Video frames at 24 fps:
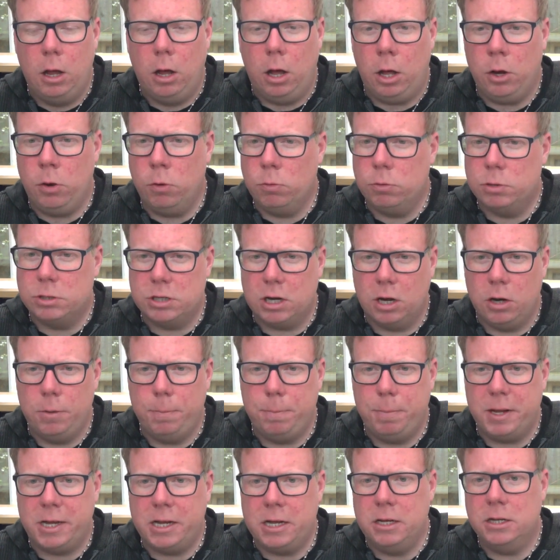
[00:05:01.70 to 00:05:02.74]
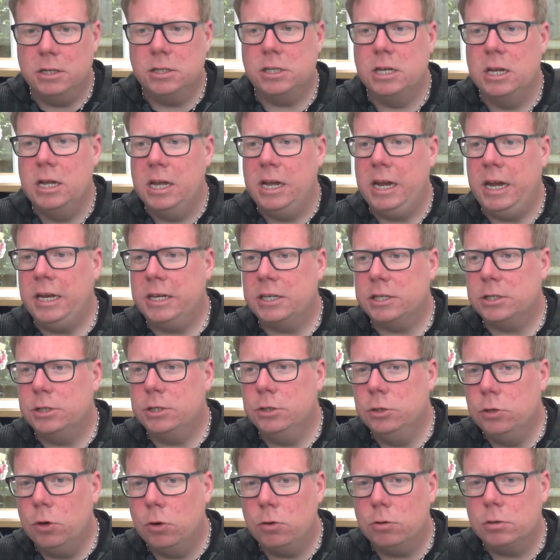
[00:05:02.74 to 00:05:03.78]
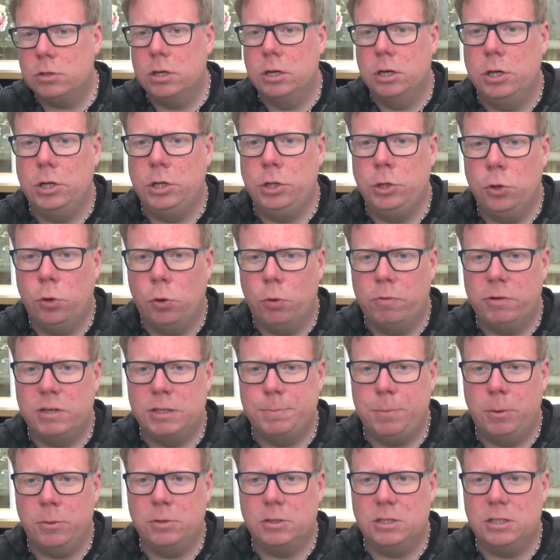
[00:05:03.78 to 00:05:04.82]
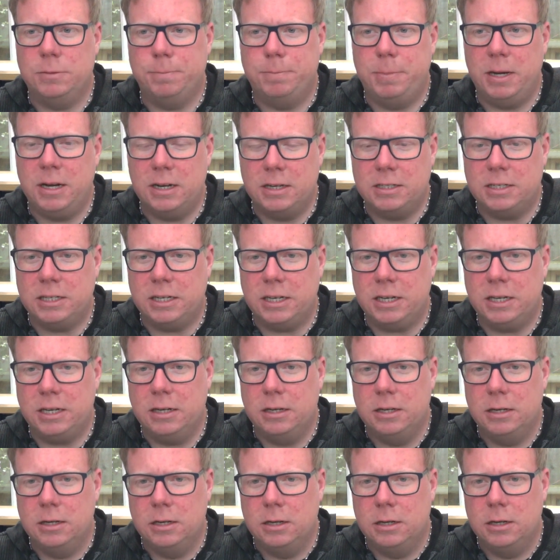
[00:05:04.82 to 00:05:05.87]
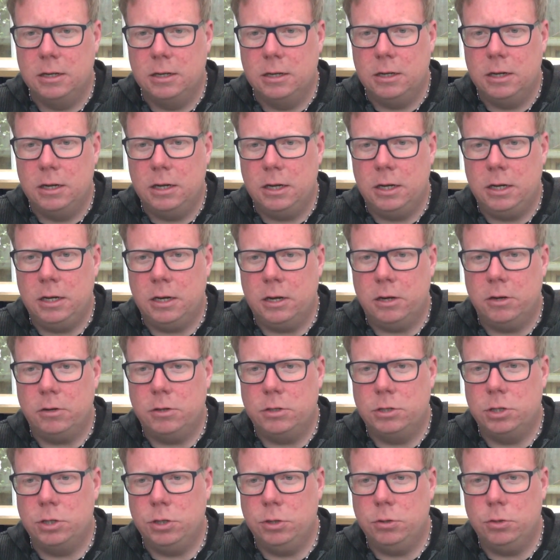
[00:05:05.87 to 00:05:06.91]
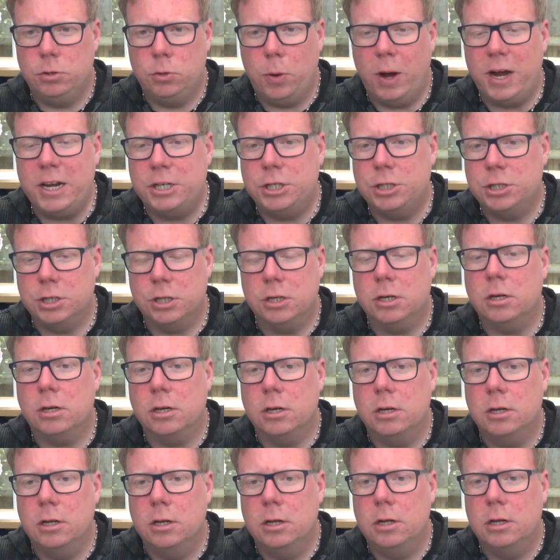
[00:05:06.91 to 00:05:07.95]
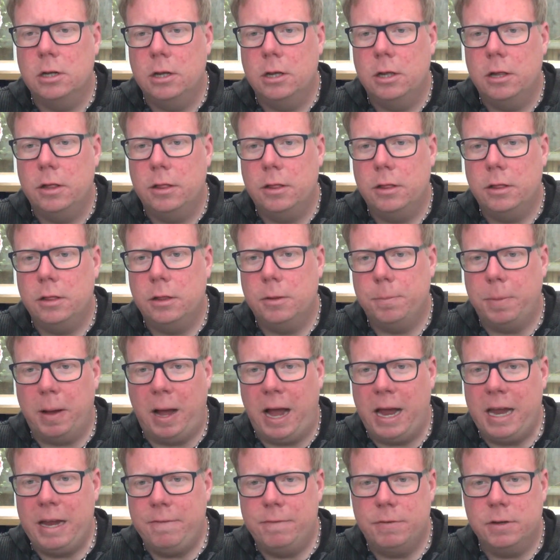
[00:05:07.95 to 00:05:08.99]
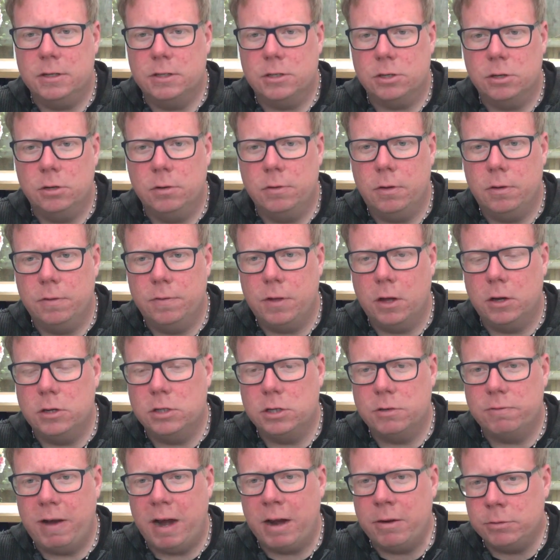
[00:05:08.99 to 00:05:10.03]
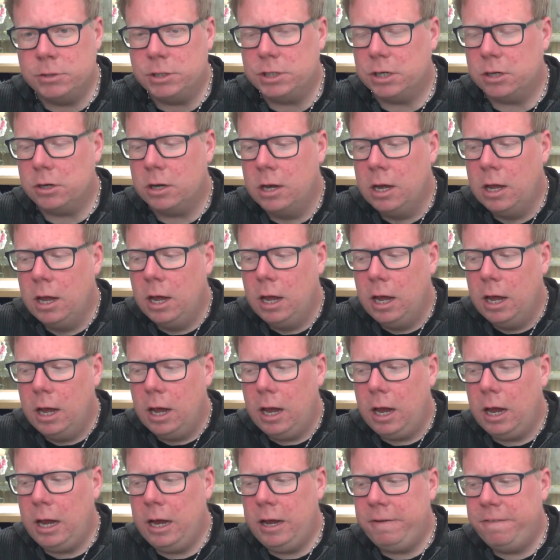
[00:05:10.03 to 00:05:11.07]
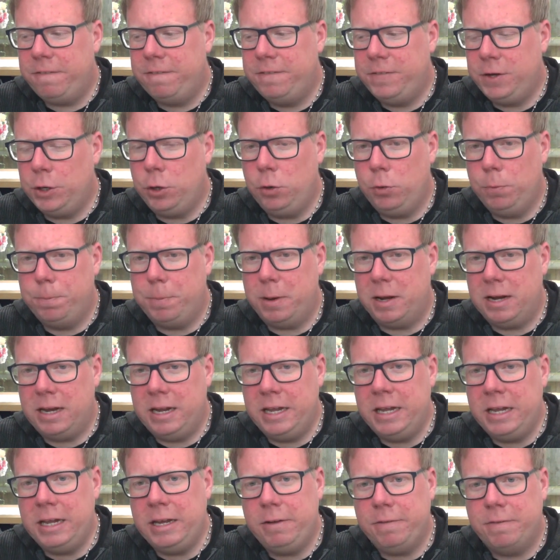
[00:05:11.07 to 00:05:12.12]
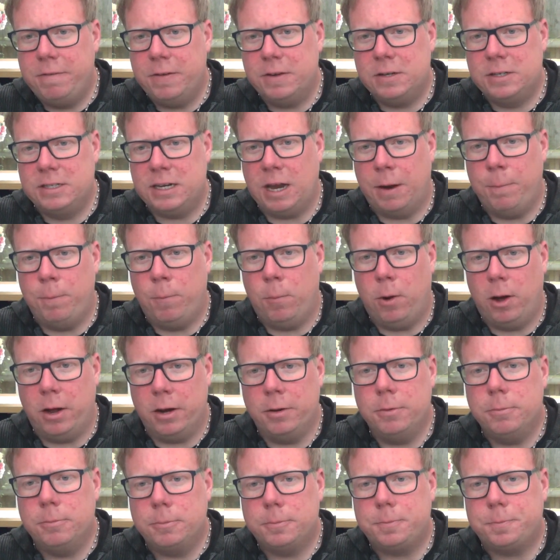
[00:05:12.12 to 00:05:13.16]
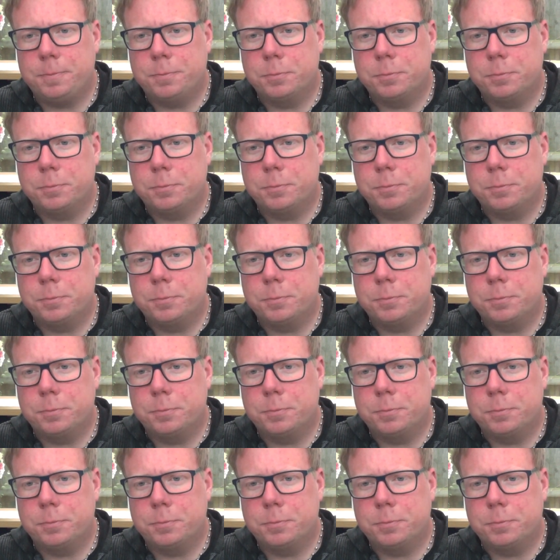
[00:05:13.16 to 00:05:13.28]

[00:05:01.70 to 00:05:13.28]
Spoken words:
and also because it's not your responsibility, you know, to question the behaviors of those around you. If you believe someone